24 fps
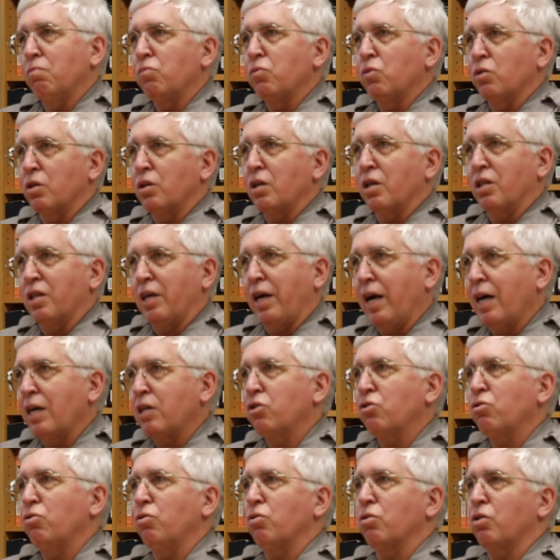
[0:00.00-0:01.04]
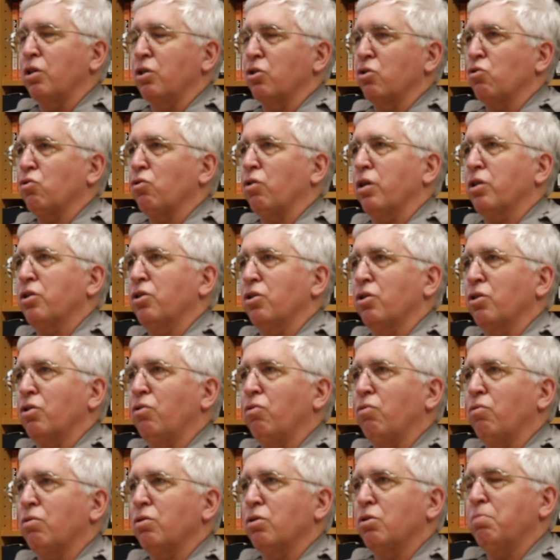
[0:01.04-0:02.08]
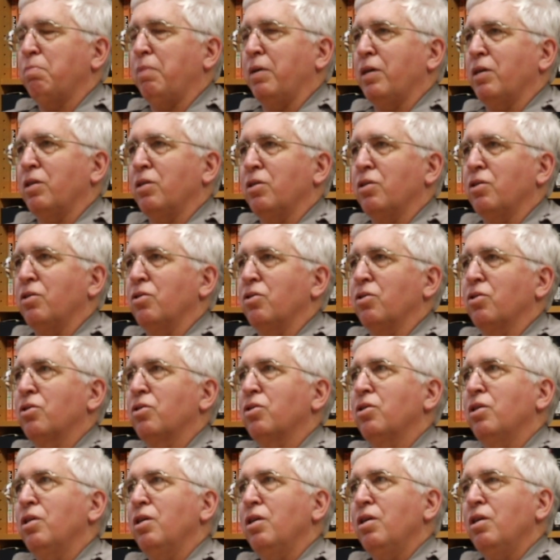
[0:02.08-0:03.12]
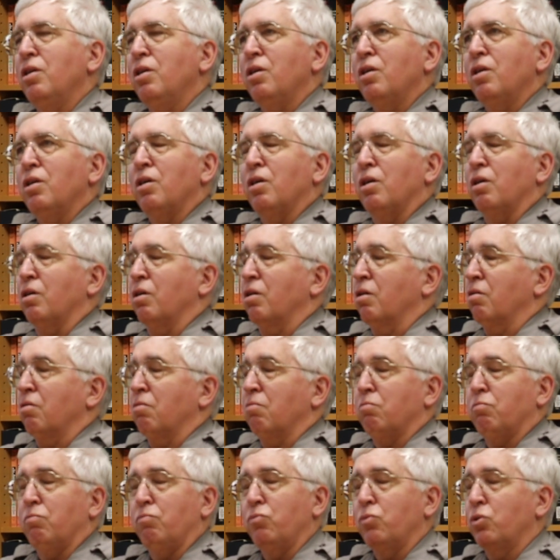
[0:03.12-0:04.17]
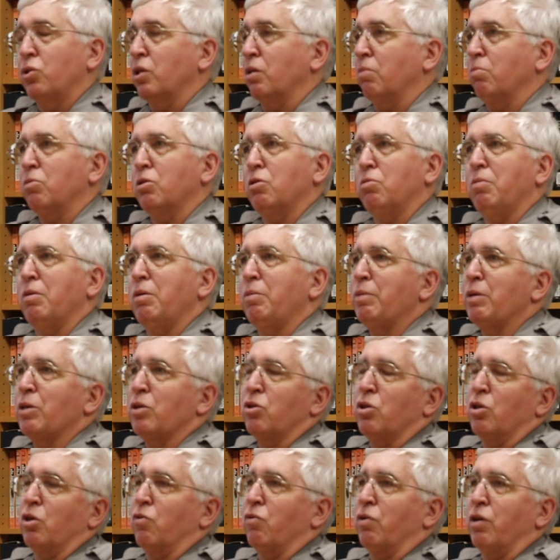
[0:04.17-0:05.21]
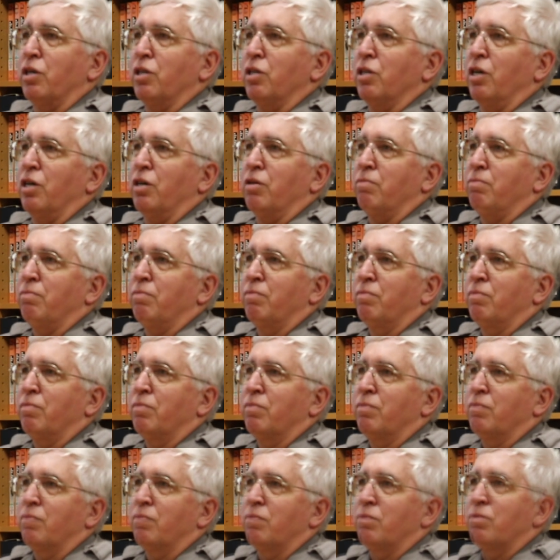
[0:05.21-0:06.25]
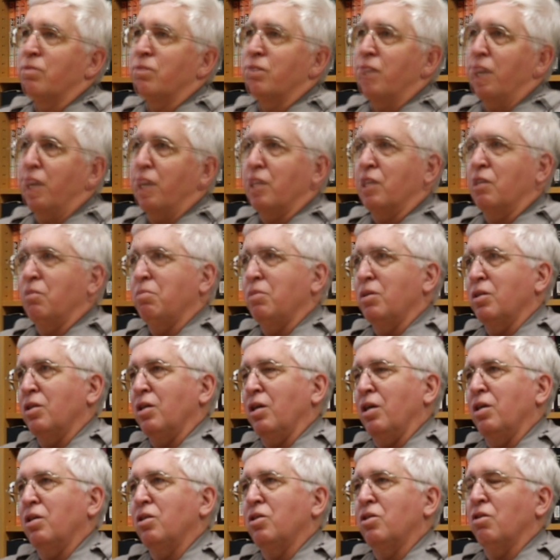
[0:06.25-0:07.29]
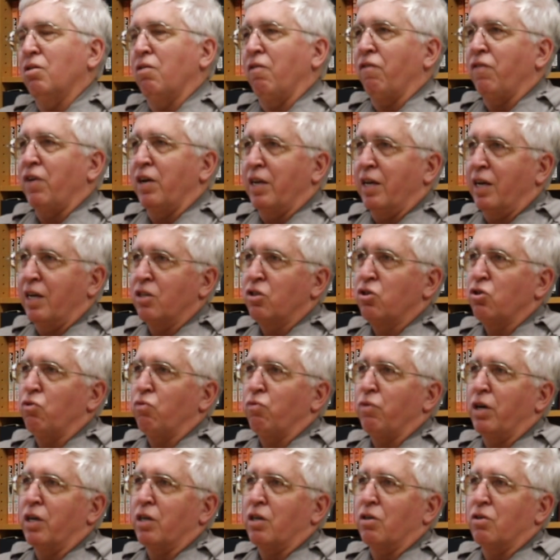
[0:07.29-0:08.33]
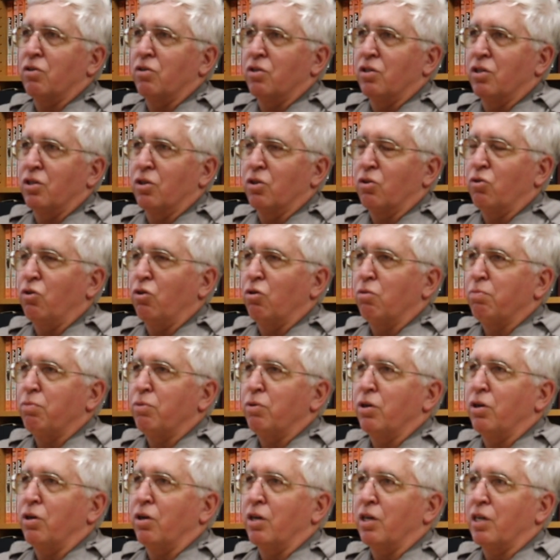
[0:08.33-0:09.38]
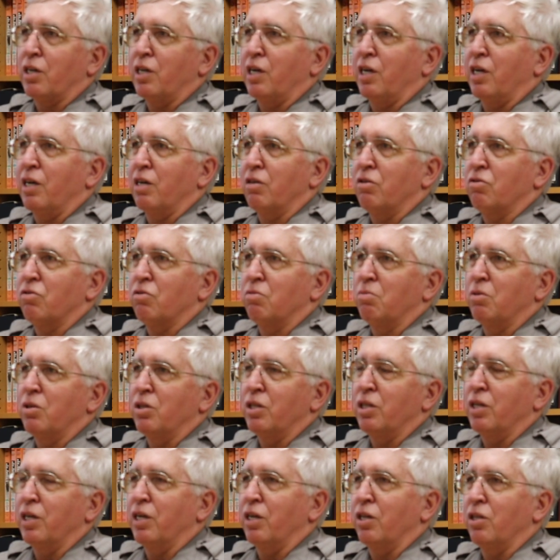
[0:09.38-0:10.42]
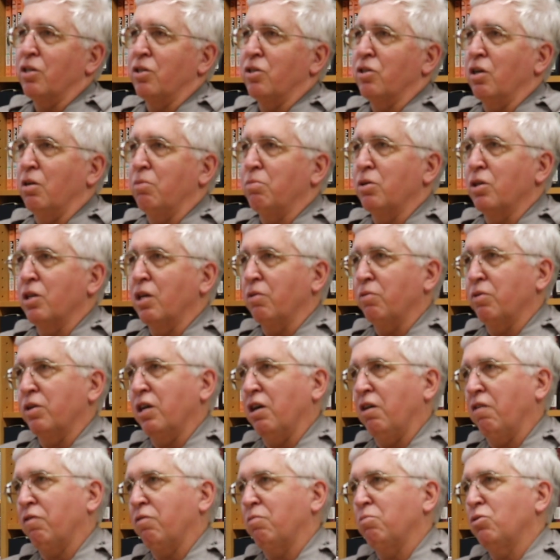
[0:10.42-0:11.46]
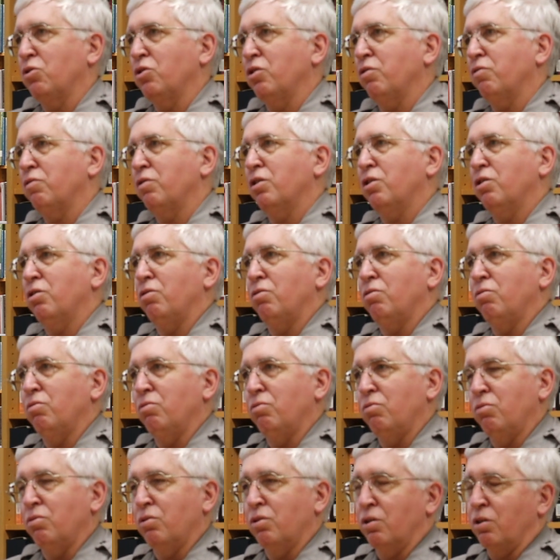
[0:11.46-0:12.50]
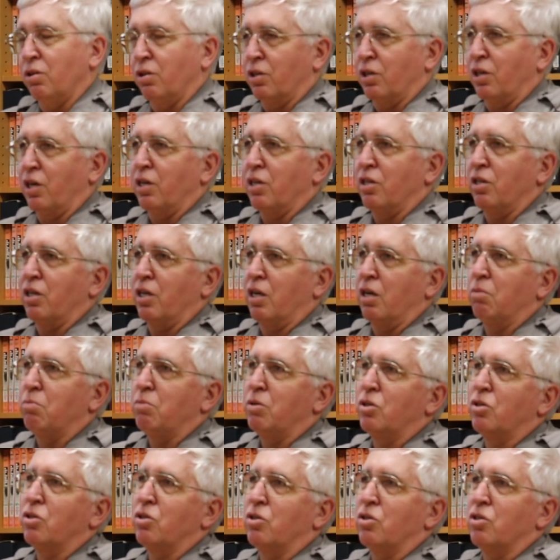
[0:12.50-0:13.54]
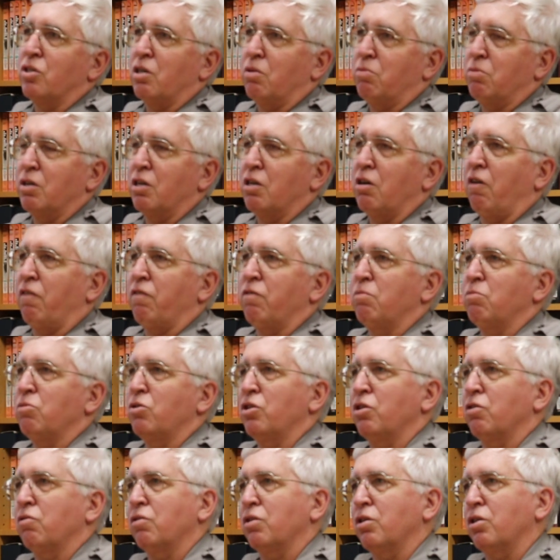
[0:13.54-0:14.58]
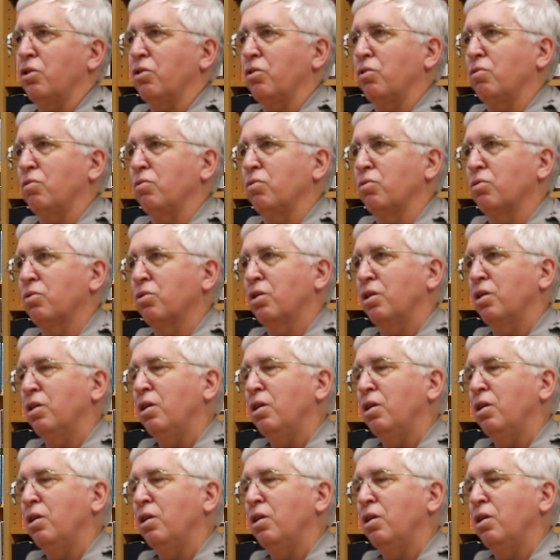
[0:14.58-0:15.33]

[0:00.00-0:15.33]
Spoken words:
the actual construction correspondence seems to be missing right now. Other documentation, financial records in the corporate archives from the DL&W that we got from Syracuse. Again, the images that we got from Syracuse.